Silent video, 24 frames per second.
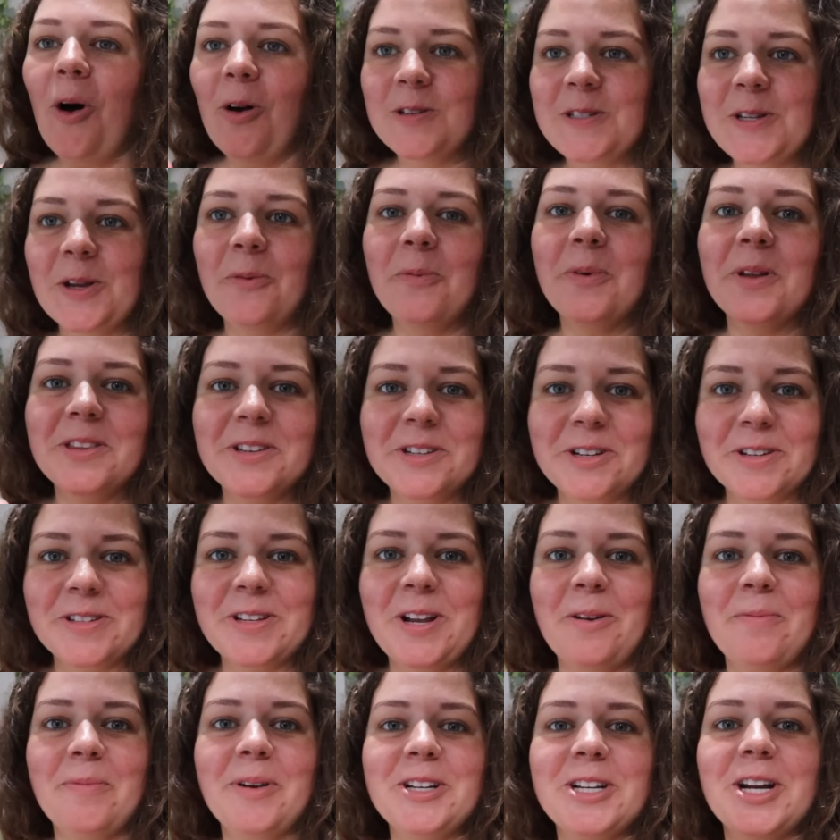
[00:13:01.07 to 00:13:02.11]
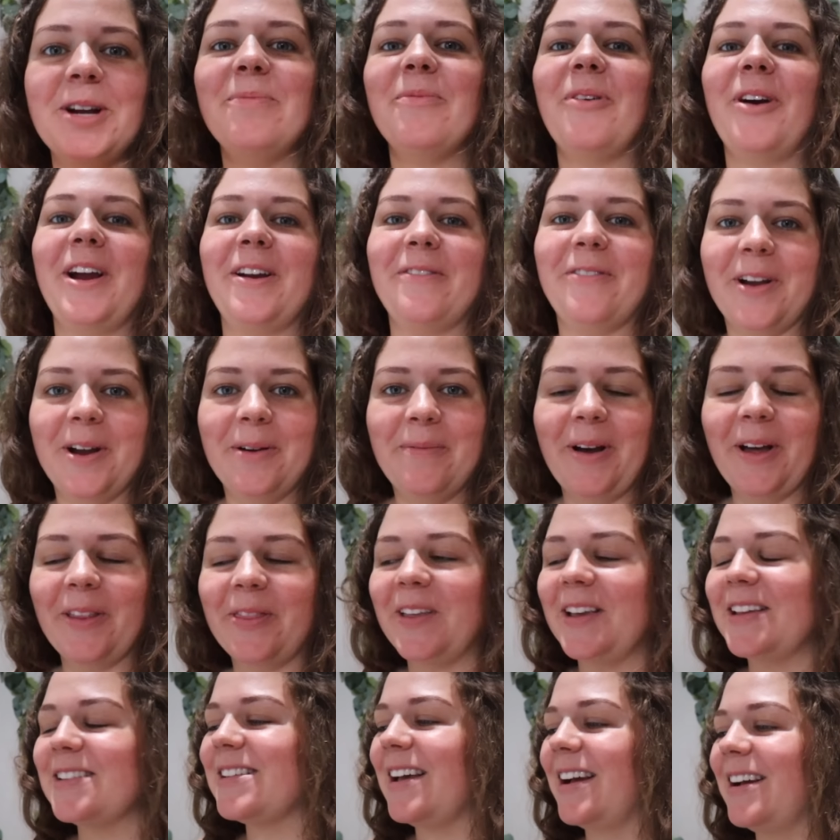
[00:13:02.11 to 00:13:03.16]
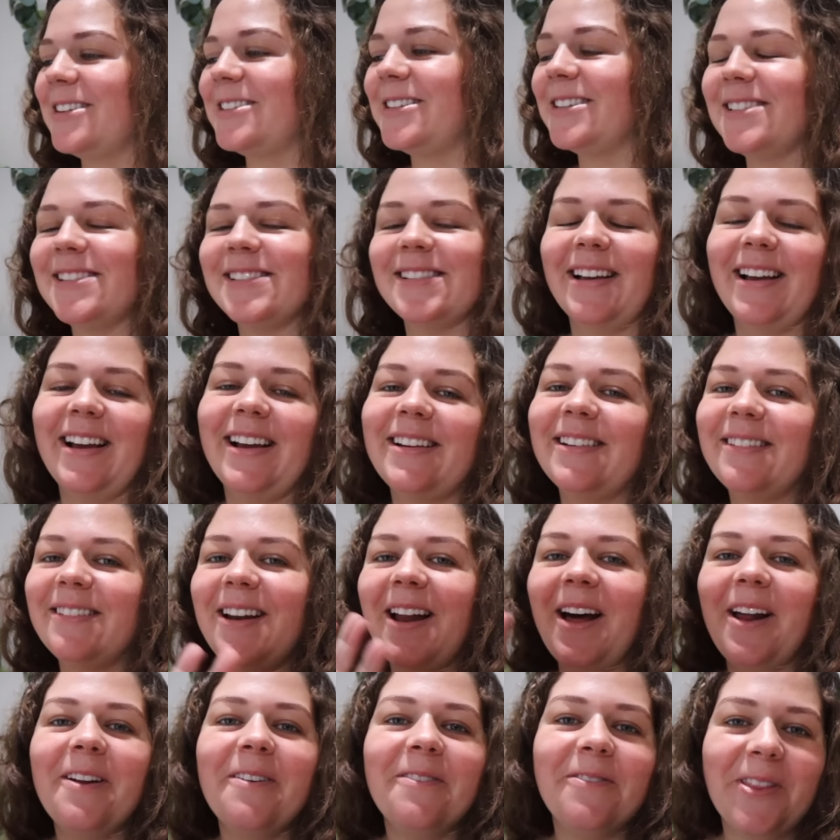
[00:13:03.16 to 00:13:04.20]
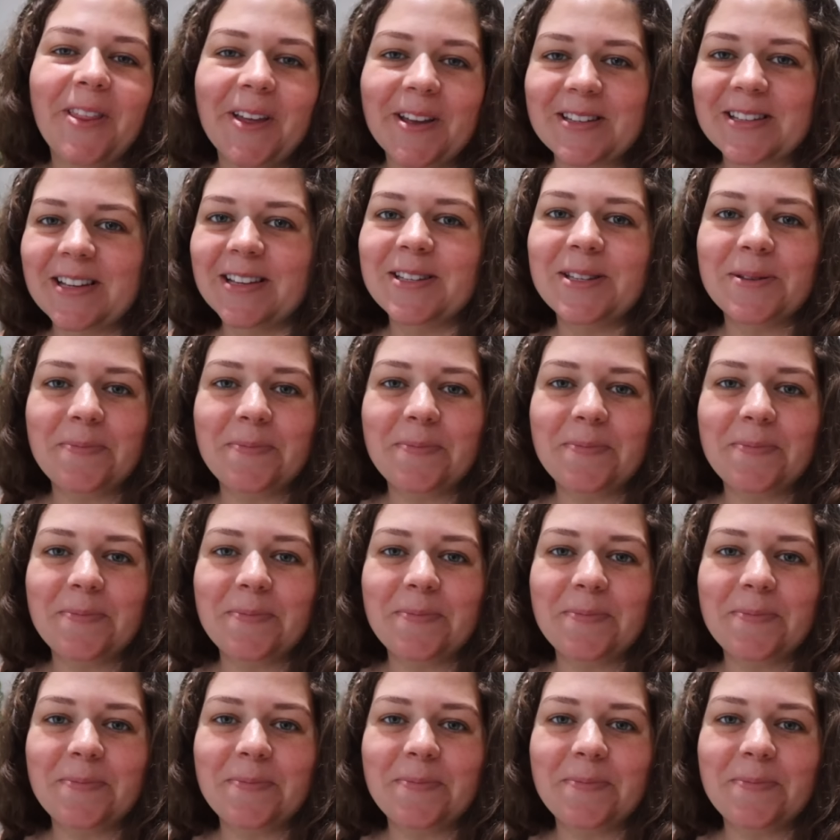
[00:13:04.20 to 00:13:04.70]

Also, with just how much I'm raving about these, I should say none of this is